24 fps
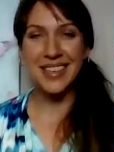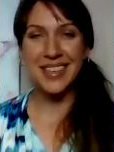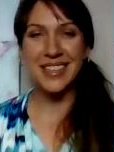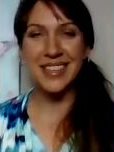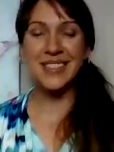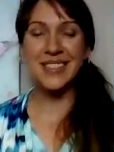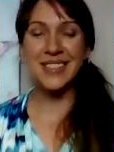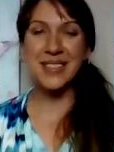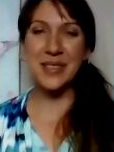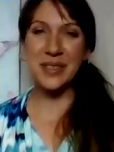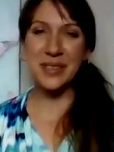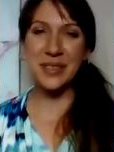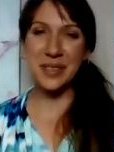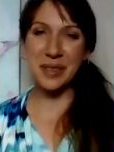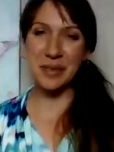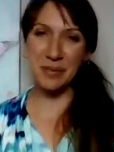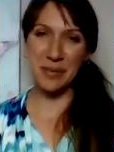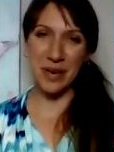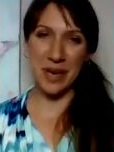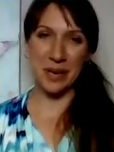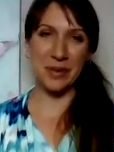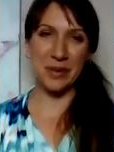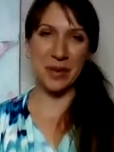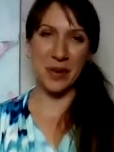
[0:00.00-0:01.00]
Susan
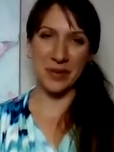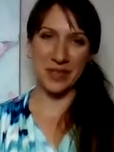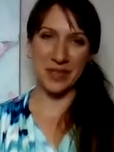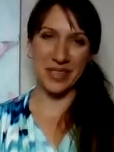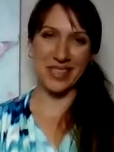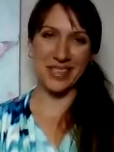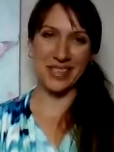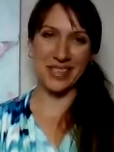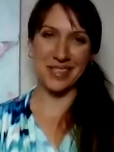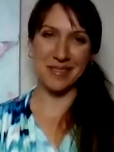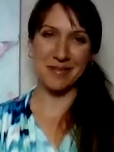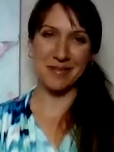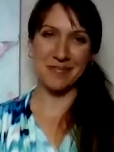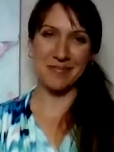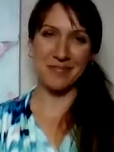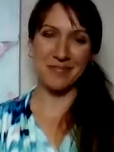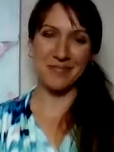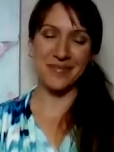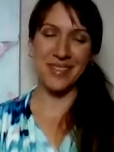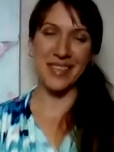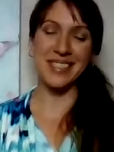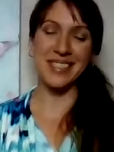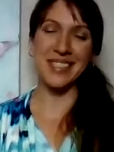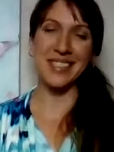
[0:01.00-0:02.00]
Bremer O'Neill
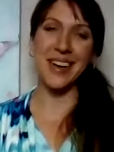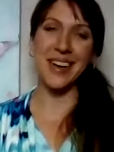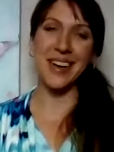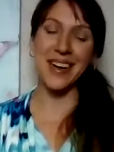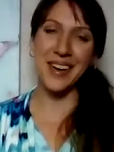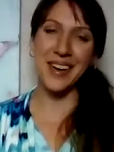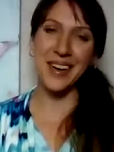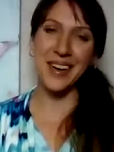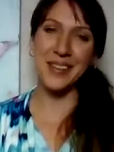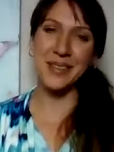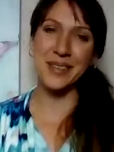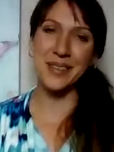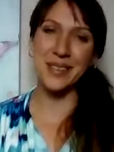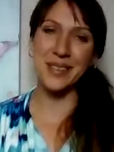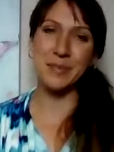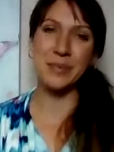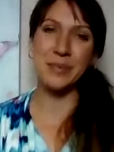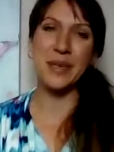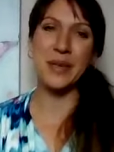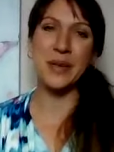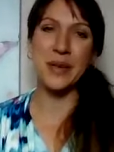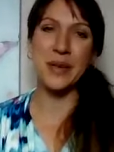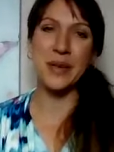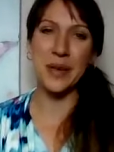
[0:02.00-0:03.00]
is an author,
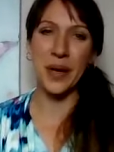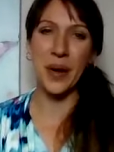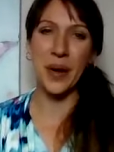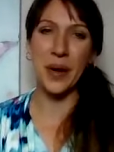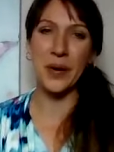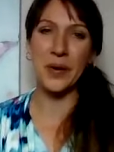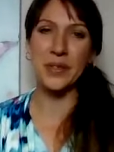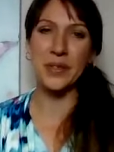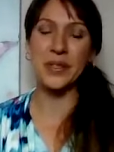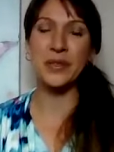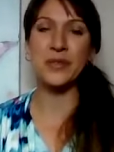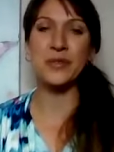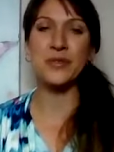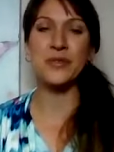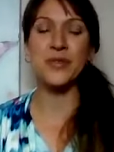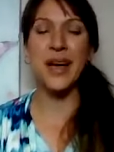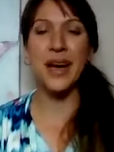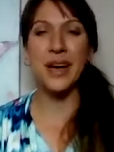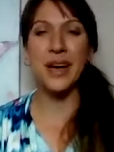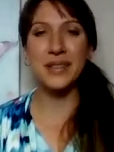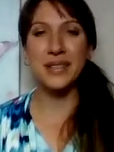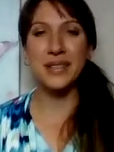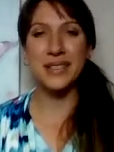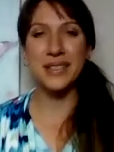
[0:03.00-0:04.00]
speaker, and coach who
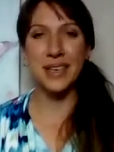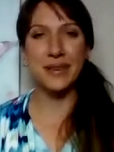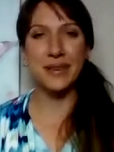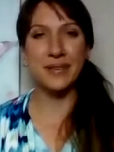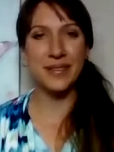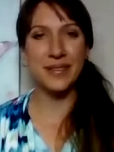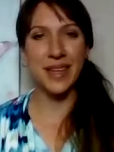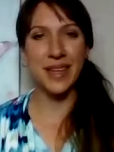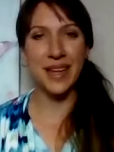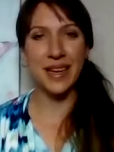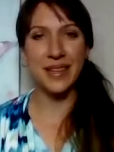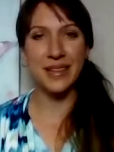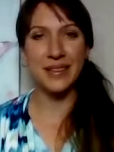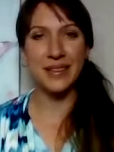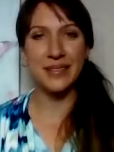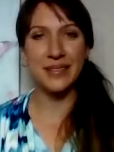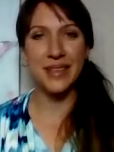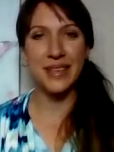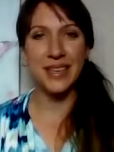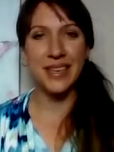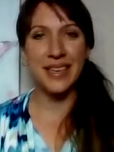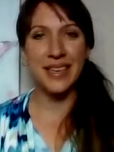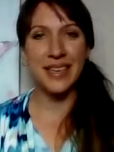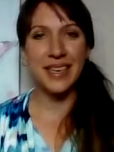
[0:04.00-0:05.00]
found self-love
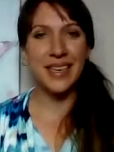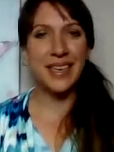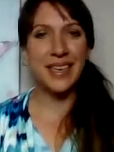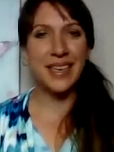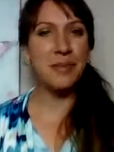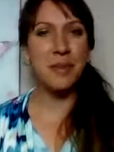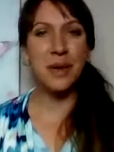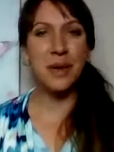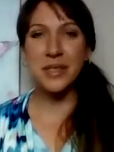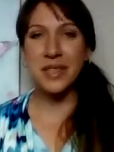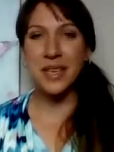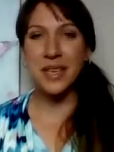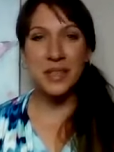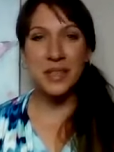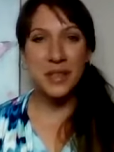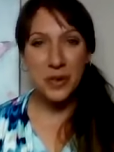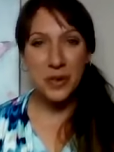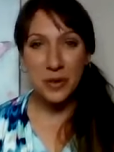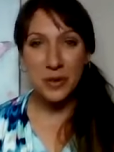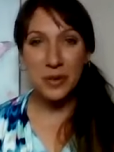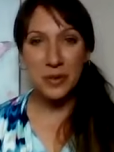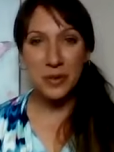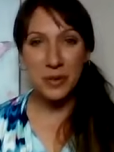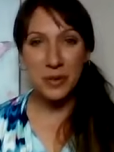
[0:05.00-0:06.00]
in the most
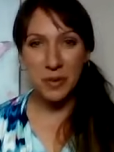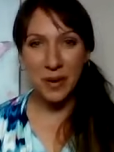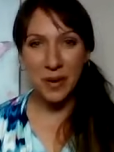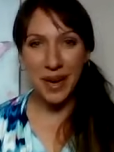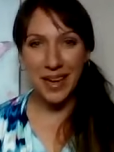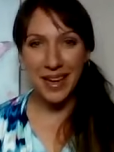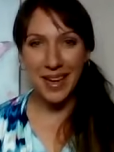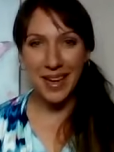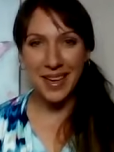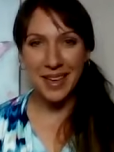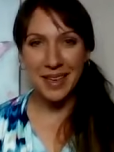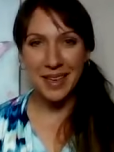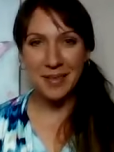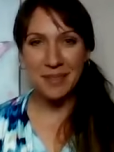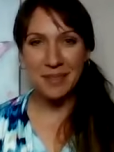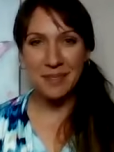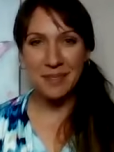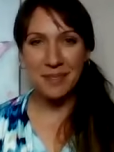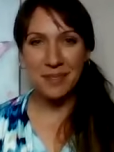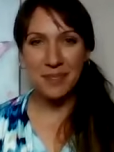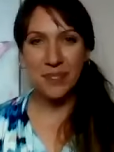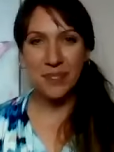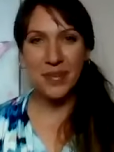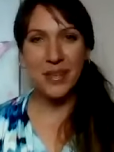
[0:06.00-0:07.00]
unusual way.
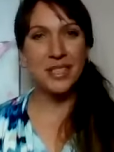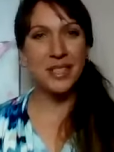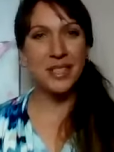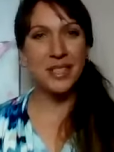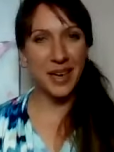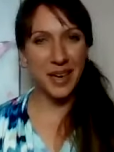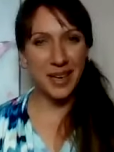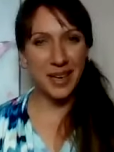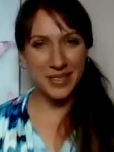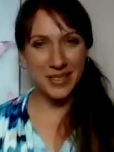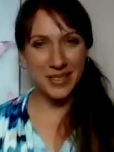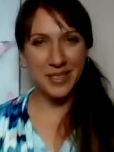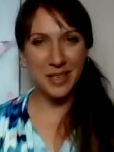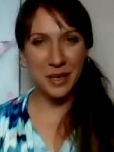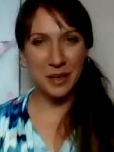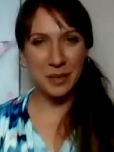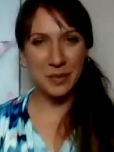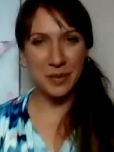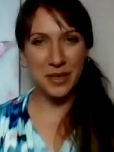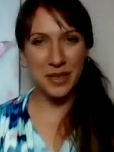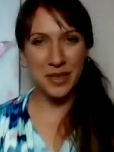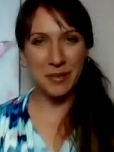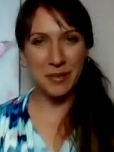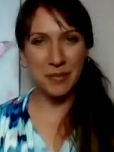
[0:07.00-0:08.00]
She got
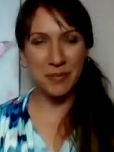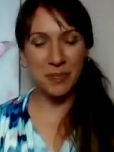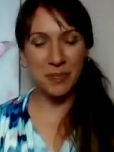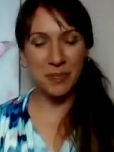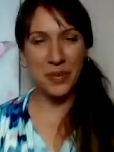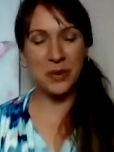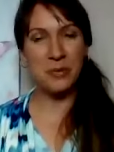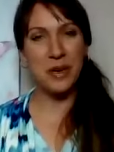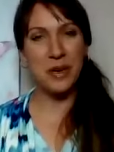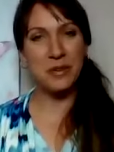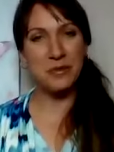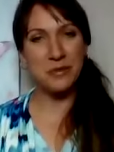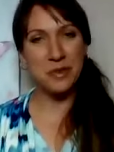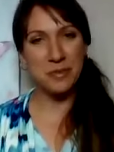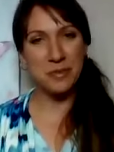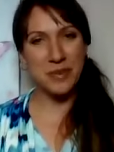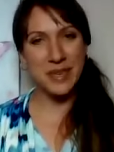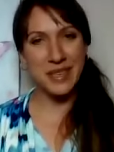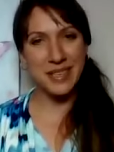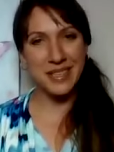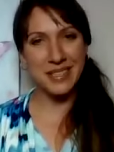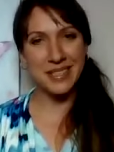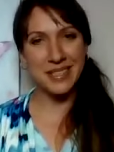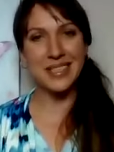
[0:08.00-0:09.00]
sober, then went from
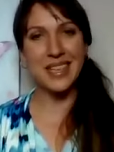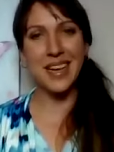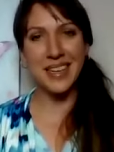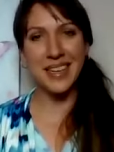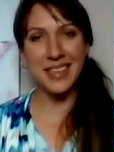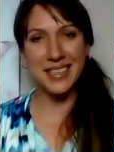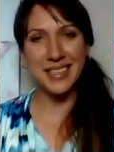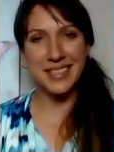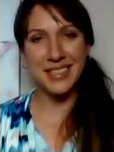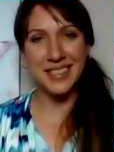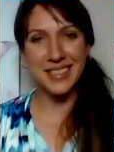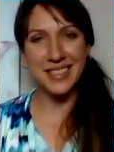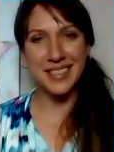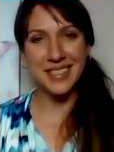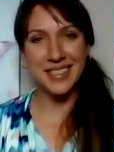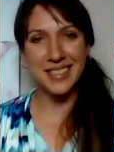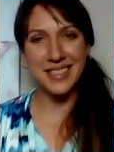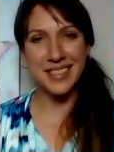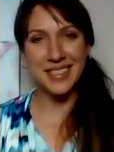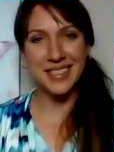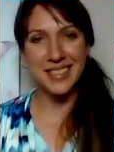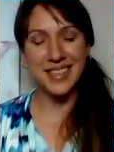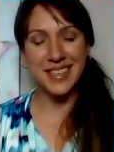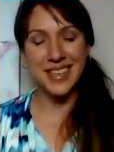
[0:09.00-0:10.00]
being a
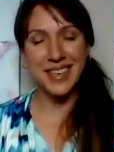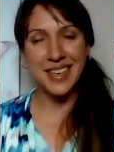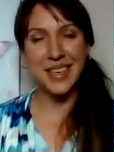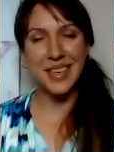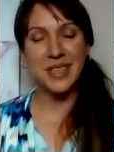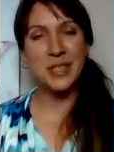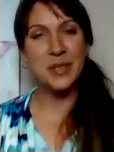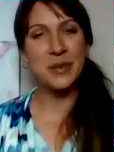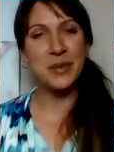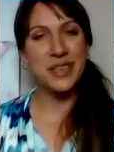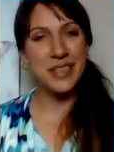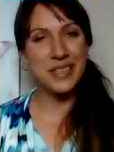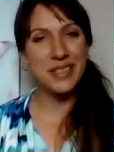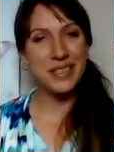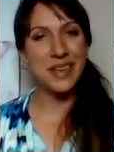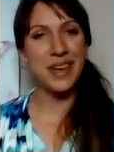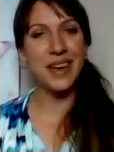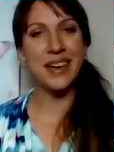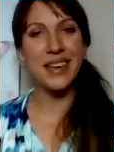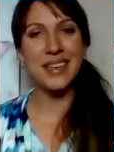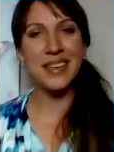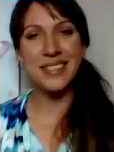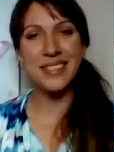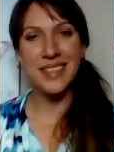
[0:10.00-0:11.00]
scientist to an
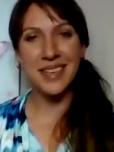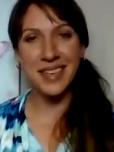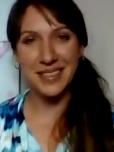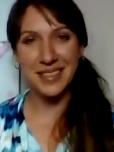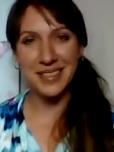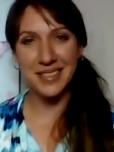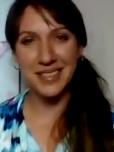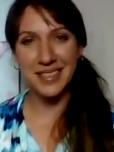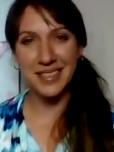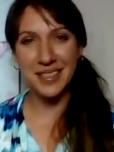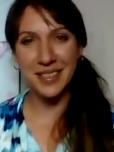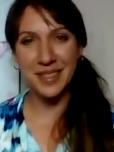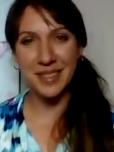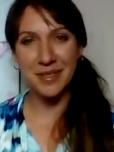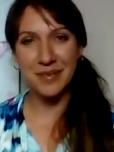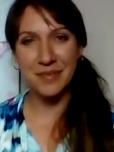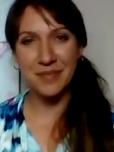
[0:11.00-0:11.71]
exotic dancer.